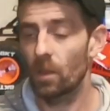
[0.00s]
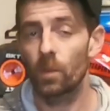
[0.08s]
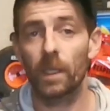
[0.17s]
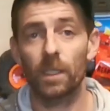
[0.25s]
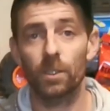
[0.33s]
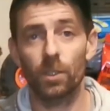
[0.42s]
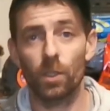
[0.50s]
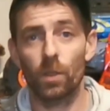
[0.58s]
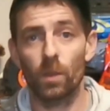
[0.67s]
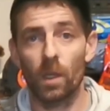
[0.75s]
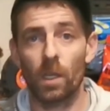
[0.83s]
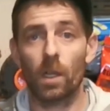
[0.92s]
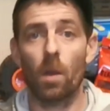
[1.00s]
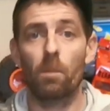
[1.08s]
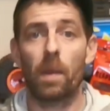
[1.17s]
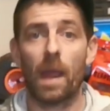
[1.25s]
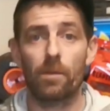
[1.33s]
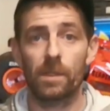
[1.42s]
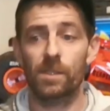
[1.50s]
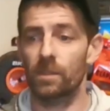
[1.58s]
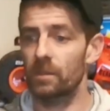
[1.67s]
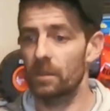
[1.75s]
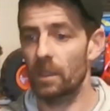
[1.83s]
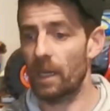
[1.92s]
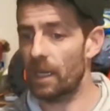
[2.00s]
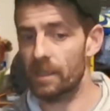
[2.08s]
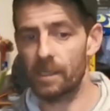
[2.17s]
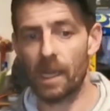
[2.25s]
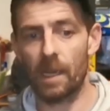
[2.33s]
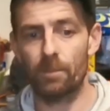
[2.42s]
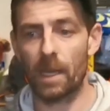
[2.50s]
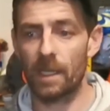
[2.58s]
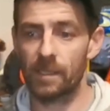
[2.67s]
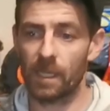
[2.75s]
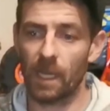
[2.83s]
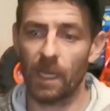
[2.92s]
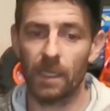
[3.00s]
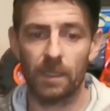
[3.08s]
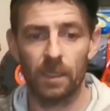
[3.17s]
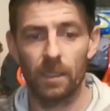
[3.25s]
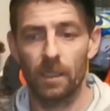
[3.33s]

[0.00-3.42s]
we can do a comparison, like side by side,